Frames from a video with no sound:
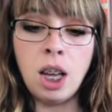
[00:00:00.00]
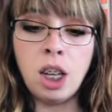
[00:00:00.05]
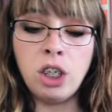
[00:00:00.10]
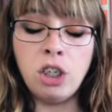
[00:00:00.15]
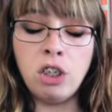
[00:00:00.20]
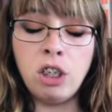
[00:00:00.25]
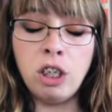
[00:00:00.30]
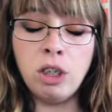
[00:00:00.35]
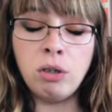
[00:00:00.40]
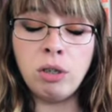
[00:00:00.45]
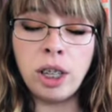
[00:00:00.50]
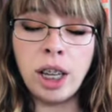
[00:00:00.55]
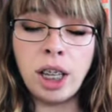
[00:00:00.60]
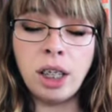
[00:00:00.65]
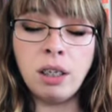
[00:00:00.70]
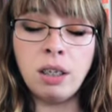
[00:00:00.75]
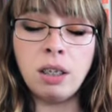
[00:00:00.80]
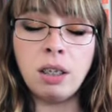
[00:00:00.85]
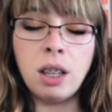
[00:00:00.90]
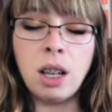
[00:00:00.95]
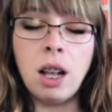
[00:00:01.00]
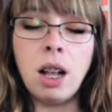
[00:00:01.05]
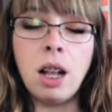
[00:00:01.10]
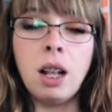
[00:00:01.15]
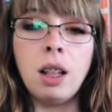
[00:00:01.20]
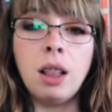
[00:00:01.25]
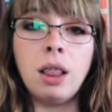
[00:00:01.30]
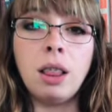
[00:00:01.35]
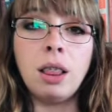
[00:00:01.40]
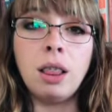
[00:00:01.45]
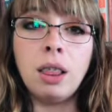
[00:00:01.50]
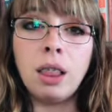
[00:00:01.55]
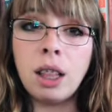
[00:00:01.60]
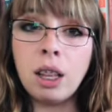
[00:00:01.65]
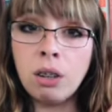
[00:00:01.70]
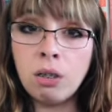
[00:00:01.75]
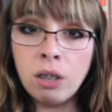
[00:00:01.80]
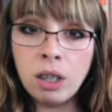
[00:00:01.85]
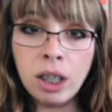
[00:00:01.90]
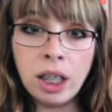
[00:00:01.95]
She creates
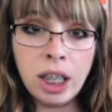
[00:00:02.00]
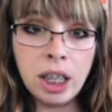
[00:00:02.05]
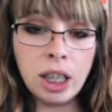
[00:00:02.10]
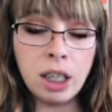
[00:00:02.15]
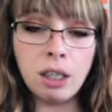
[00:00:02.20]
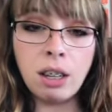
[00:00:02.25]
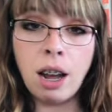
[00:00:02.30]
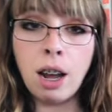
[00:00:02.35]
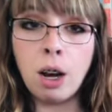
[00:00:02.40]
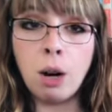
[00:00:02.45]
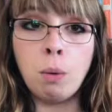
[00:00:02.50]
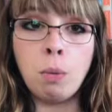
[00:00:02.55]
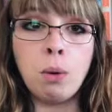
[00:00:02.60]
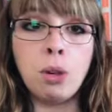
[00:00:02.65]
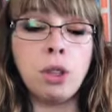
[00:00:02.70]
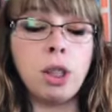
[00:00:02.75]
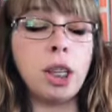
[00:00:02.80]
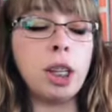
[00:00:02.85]
literally an entire world.